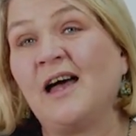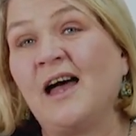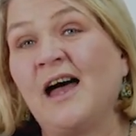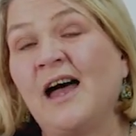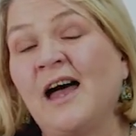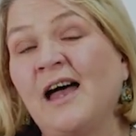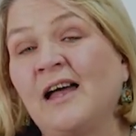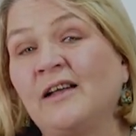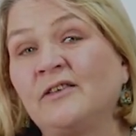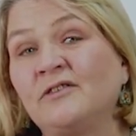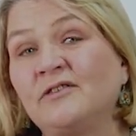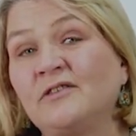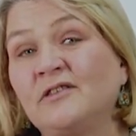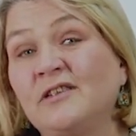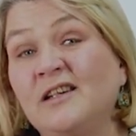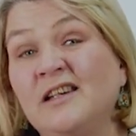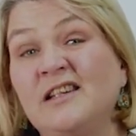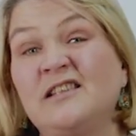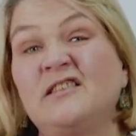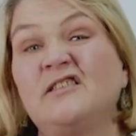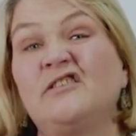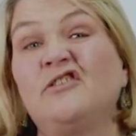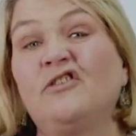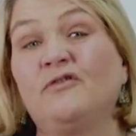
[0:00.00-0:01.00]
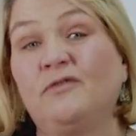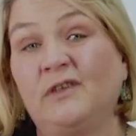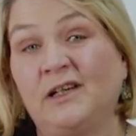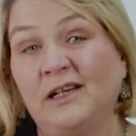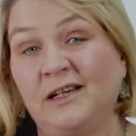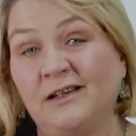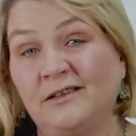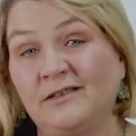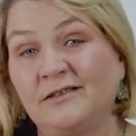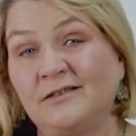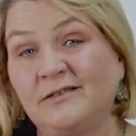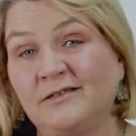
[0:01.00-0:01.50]
and he's
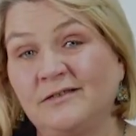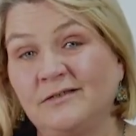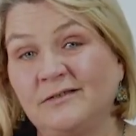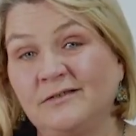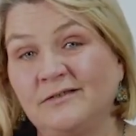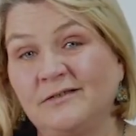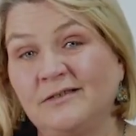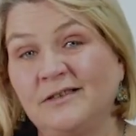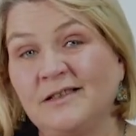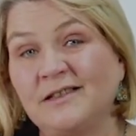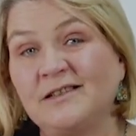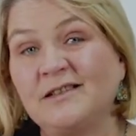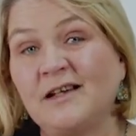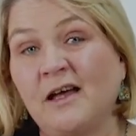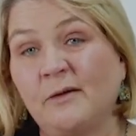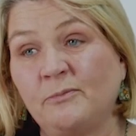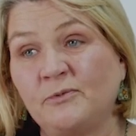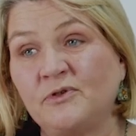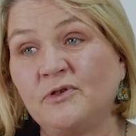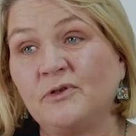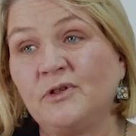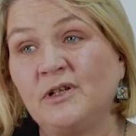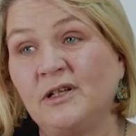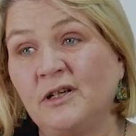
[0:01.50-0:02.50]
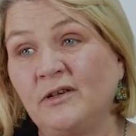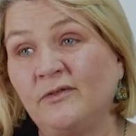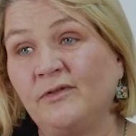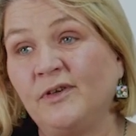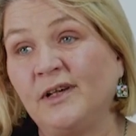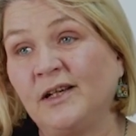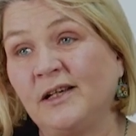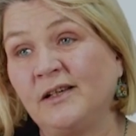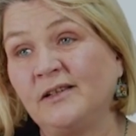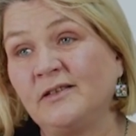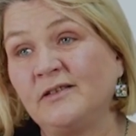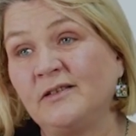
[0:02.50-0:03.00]
loving it. He's absolutely
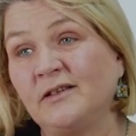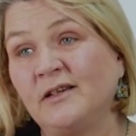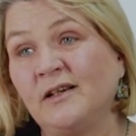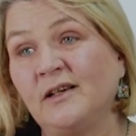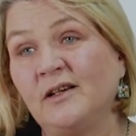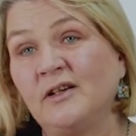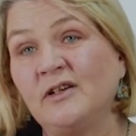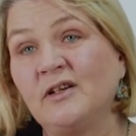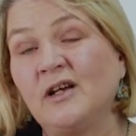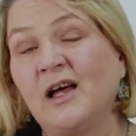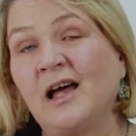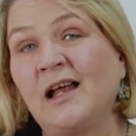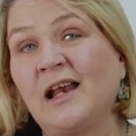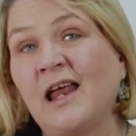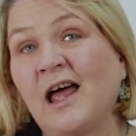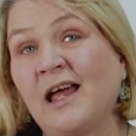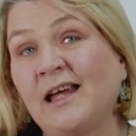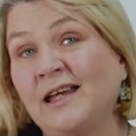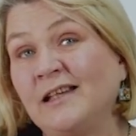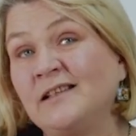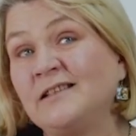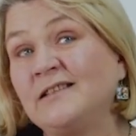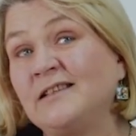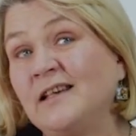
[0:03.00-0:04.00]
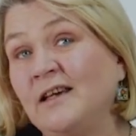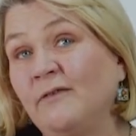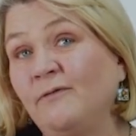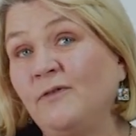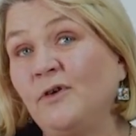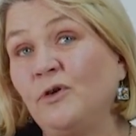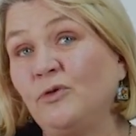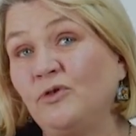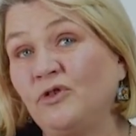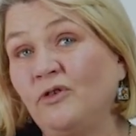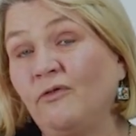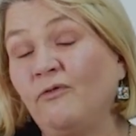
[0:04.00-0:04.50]
loving it. And I can see a
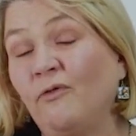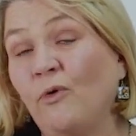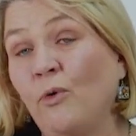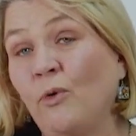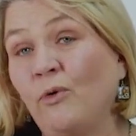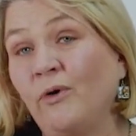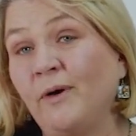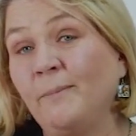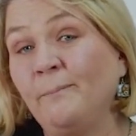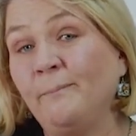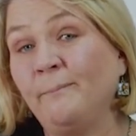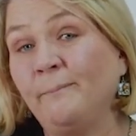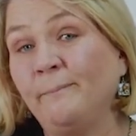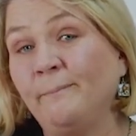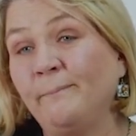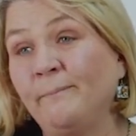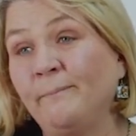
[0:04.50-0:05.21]
future for him.